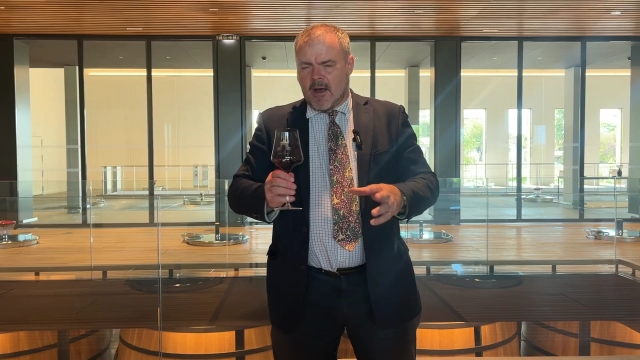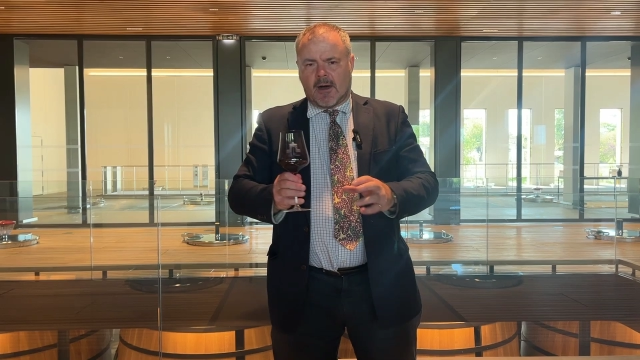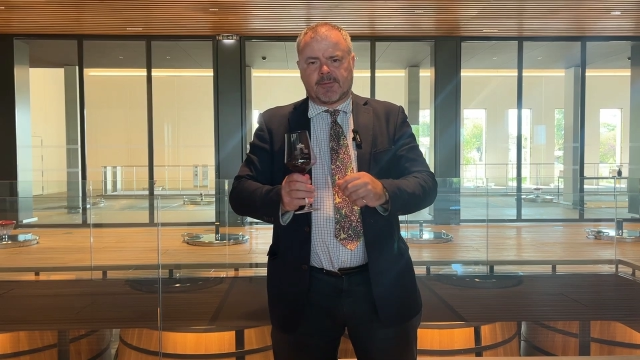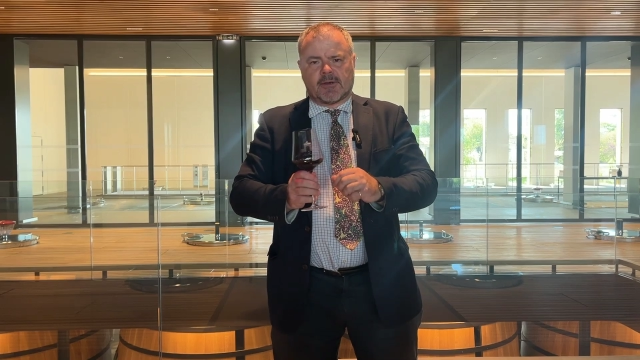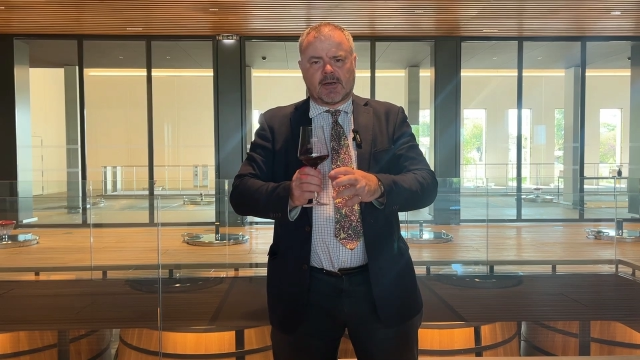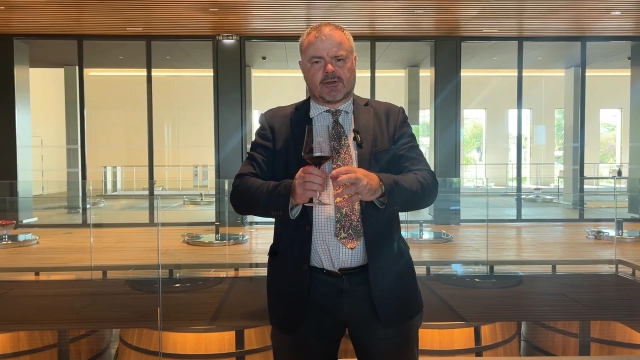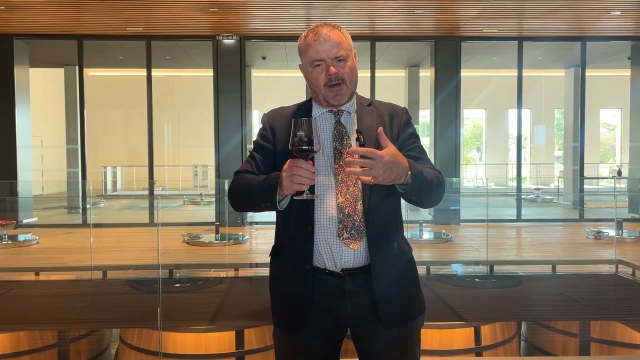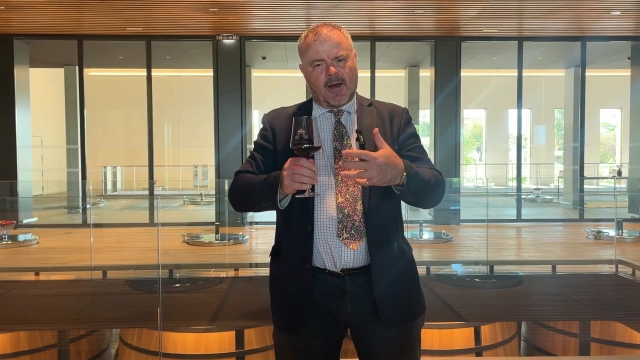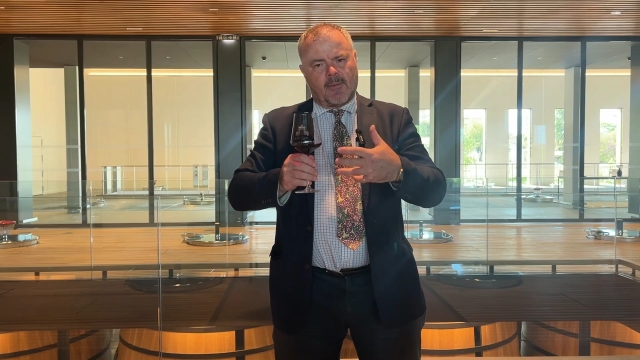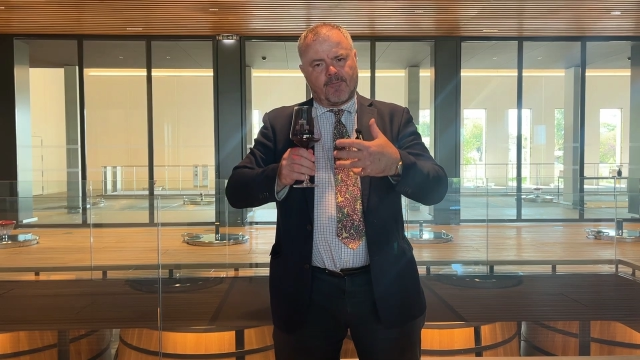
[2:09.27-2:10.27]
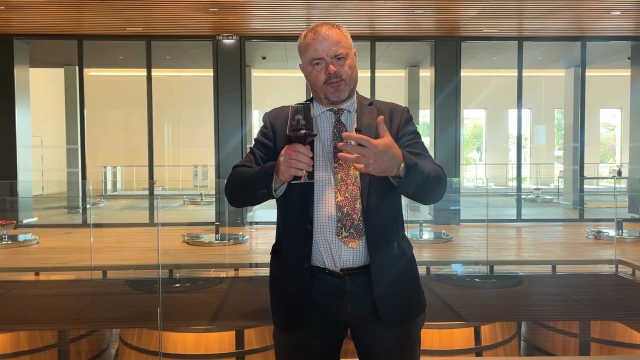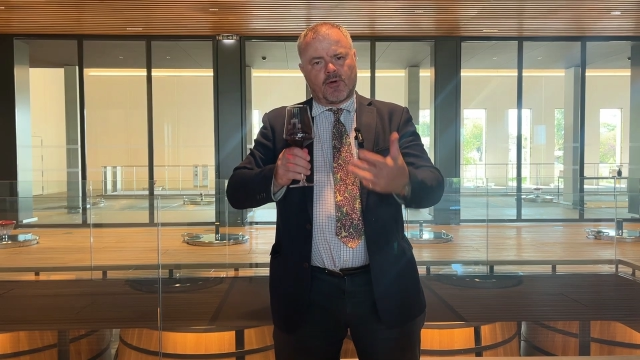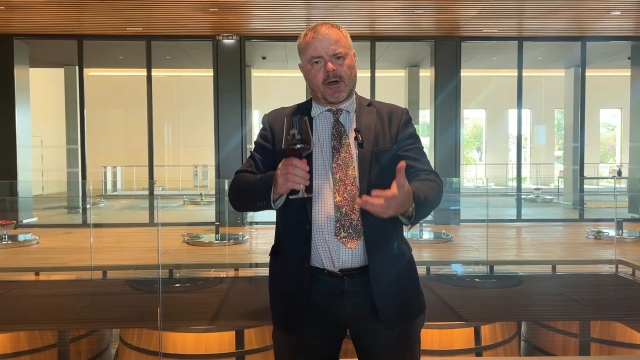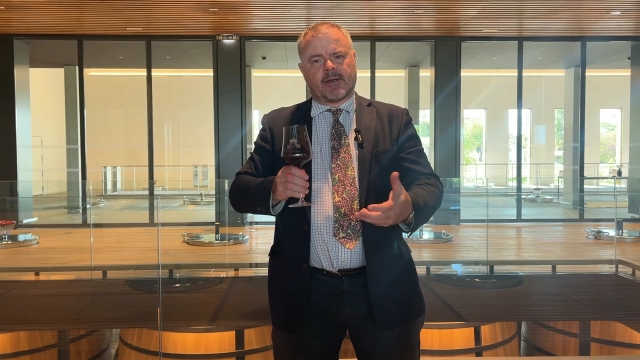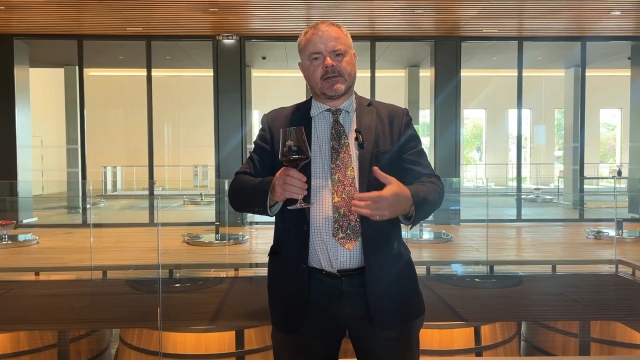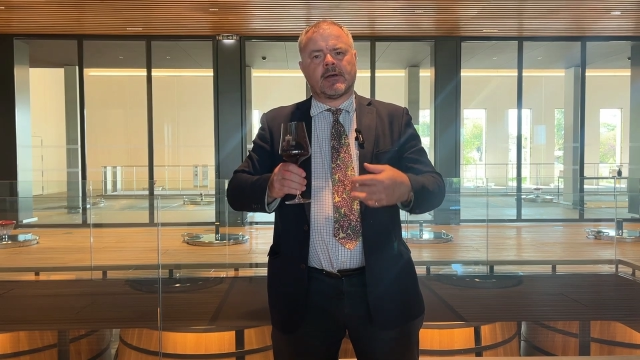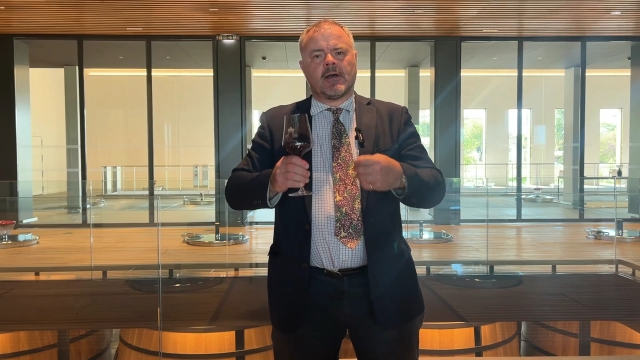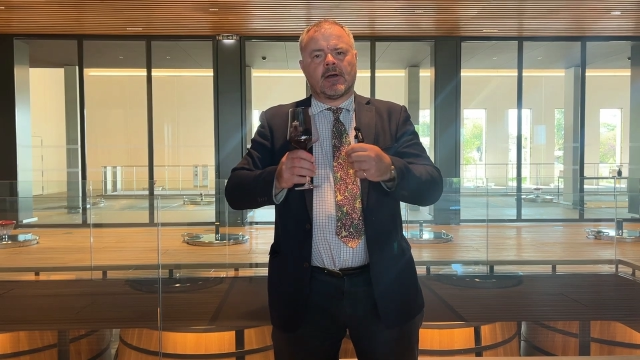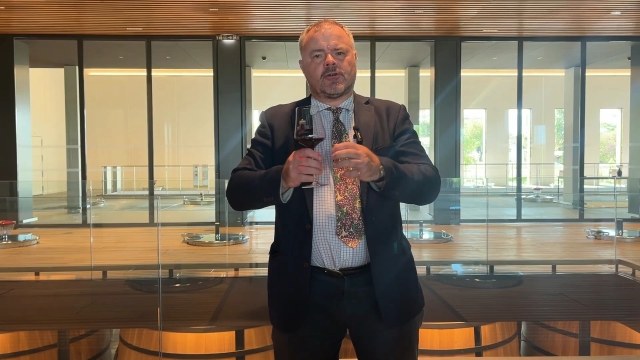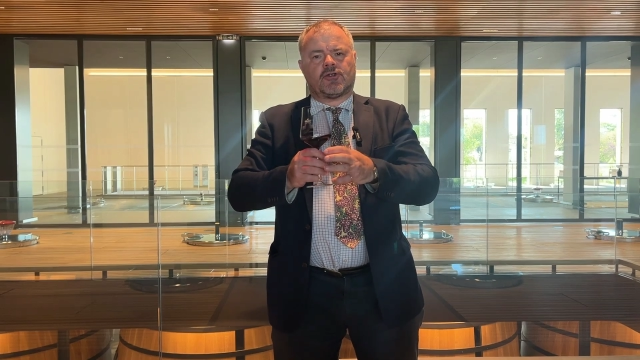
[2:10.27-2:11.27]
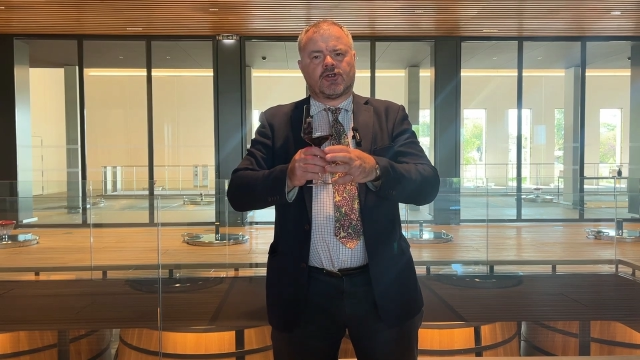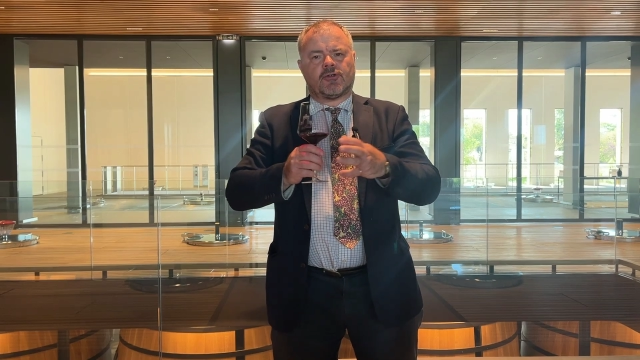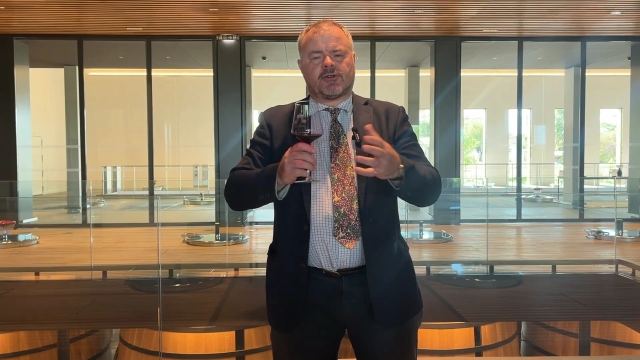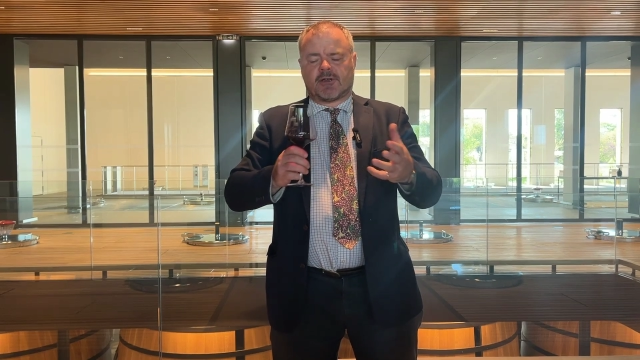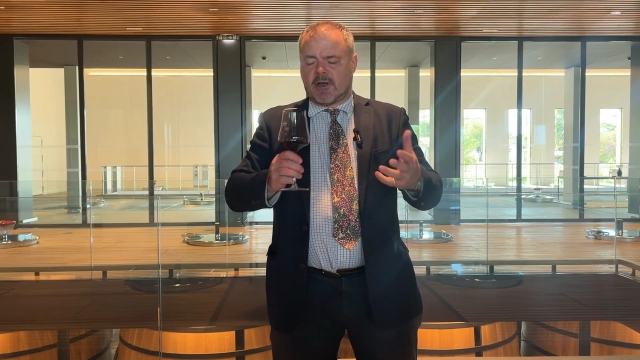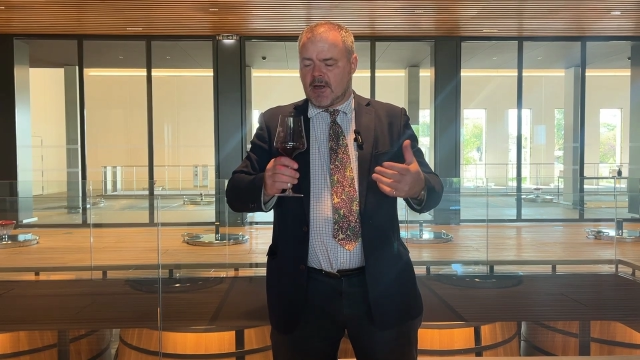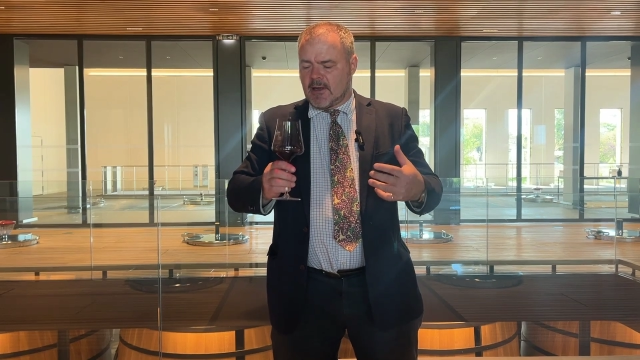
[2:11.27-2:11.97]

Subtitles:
I suppose actually a bright, juicy,